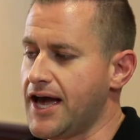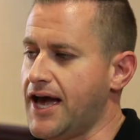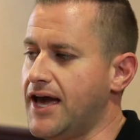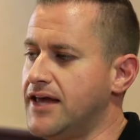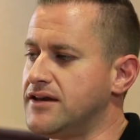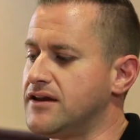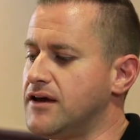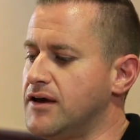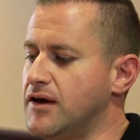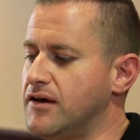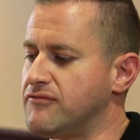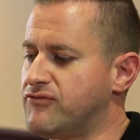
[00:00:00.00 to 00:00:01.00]
And
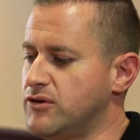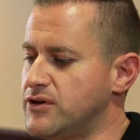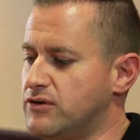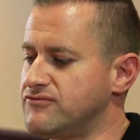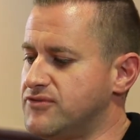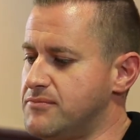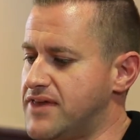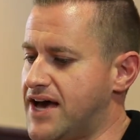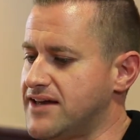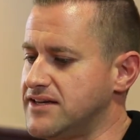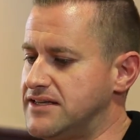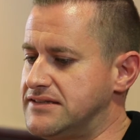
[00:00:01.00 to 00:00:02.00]
following on from
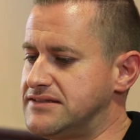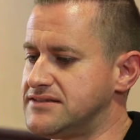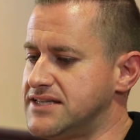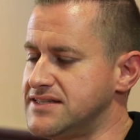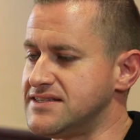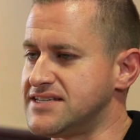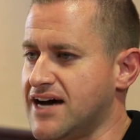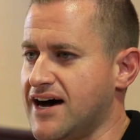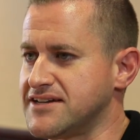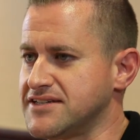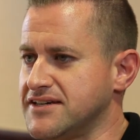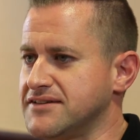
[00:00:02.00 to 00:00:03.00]
that is
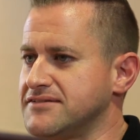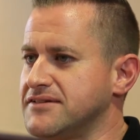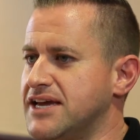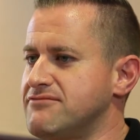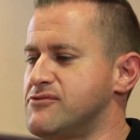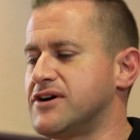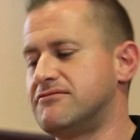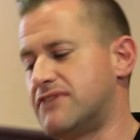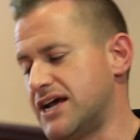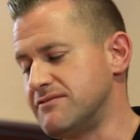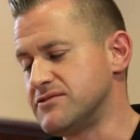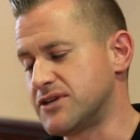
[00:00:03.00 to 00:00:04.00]
data. Everyone
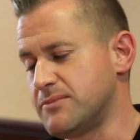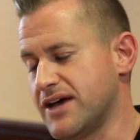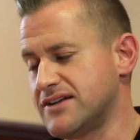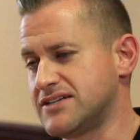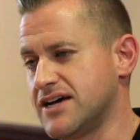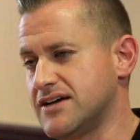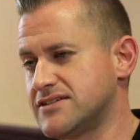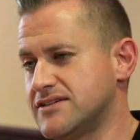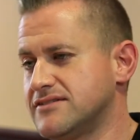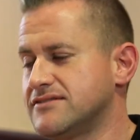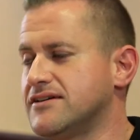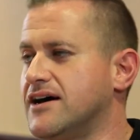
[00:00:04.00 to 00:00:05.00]
raves on about data,
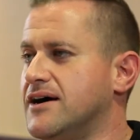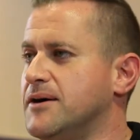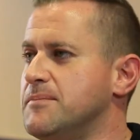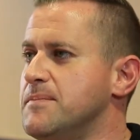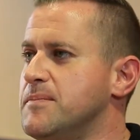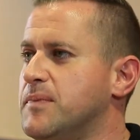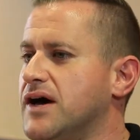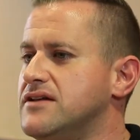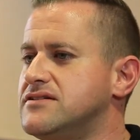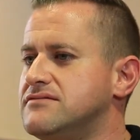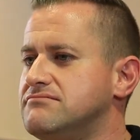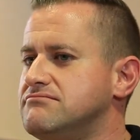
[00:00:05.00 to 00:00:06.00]

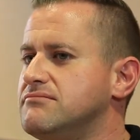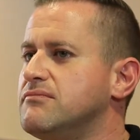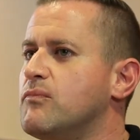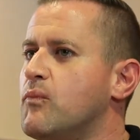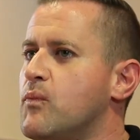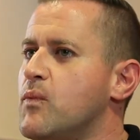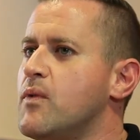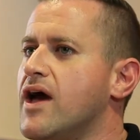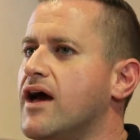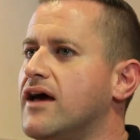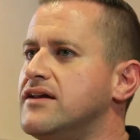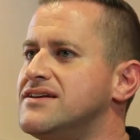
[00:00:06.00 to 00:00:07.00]
but
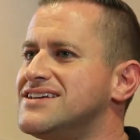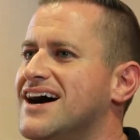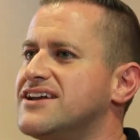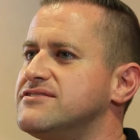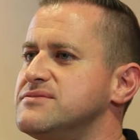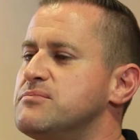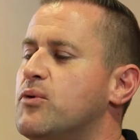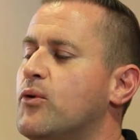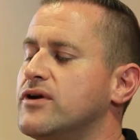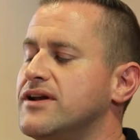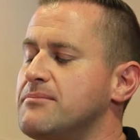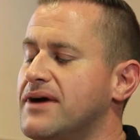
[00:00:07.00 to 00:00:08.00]
data is
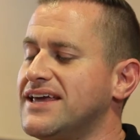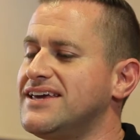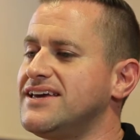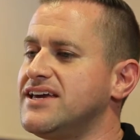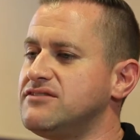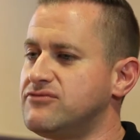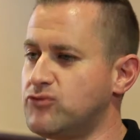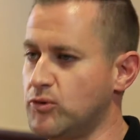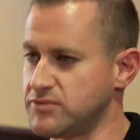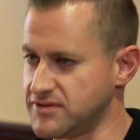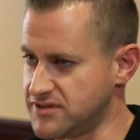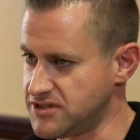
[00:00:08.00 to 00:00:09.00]
important in making
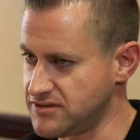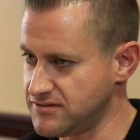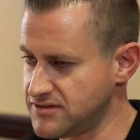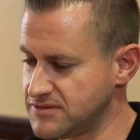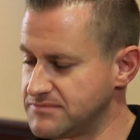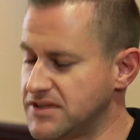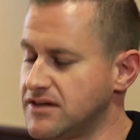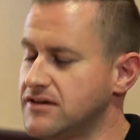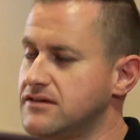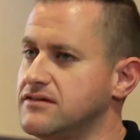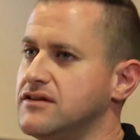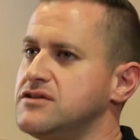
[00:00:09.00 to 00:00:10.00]
informed decisions,
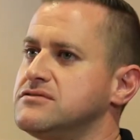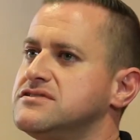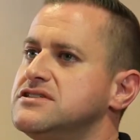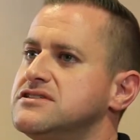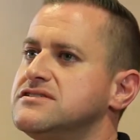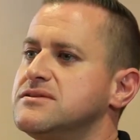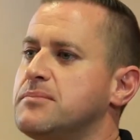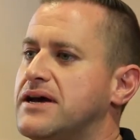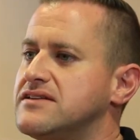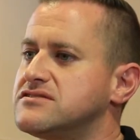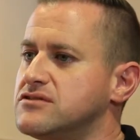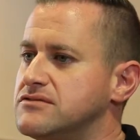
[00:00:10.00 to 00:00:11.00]
so that your decisions are
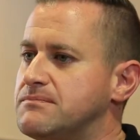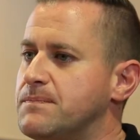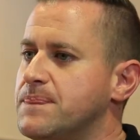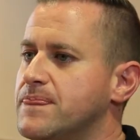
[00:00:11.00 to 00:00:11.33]
based on